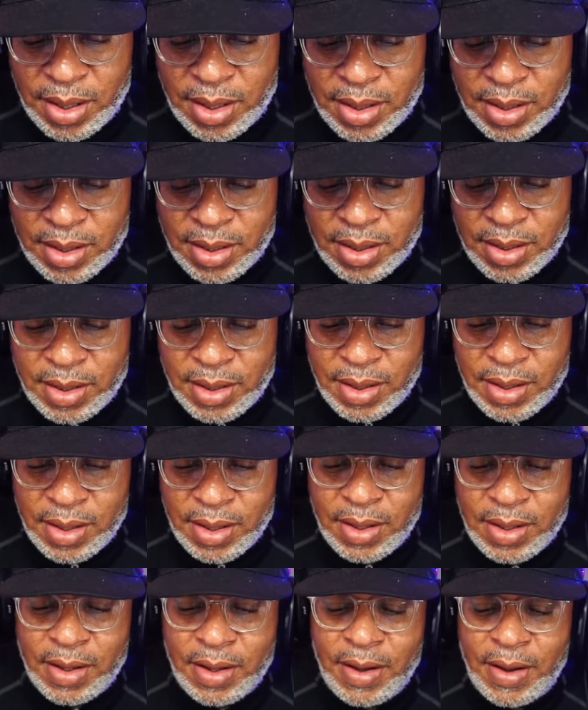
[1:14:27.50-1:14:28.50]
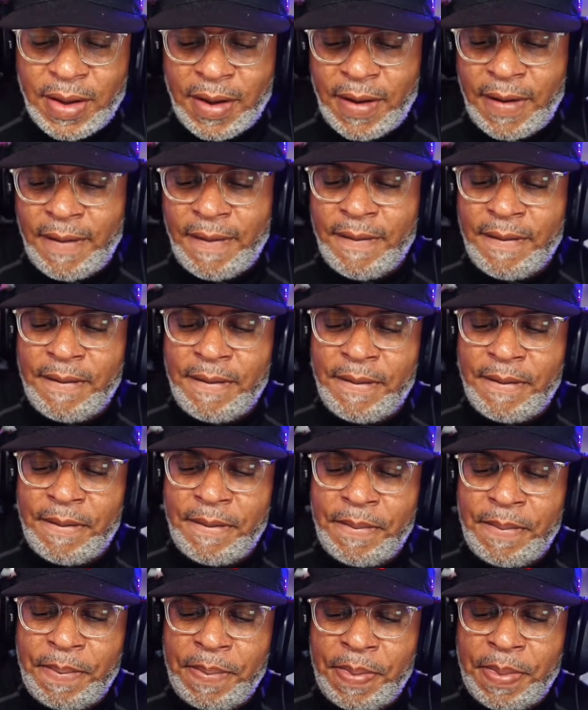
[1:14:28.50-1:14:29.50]
That's the. I mean, he
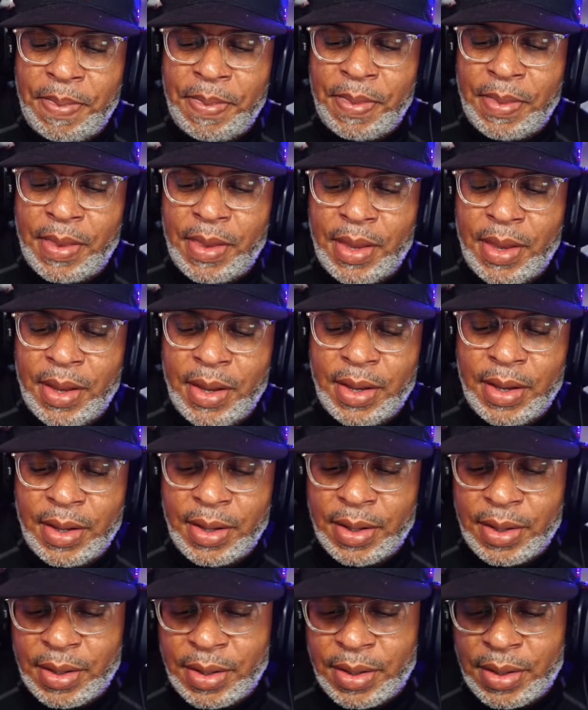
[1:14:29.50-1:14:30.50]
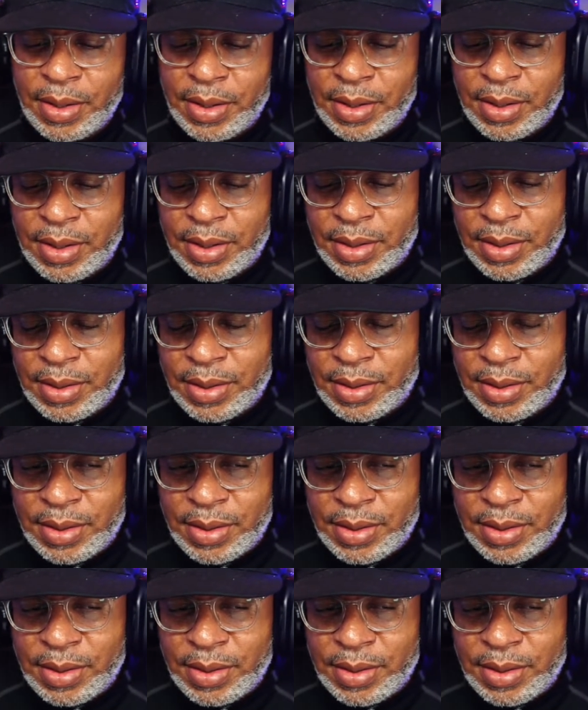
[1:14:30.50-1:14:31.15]
facing Rudy Gobert.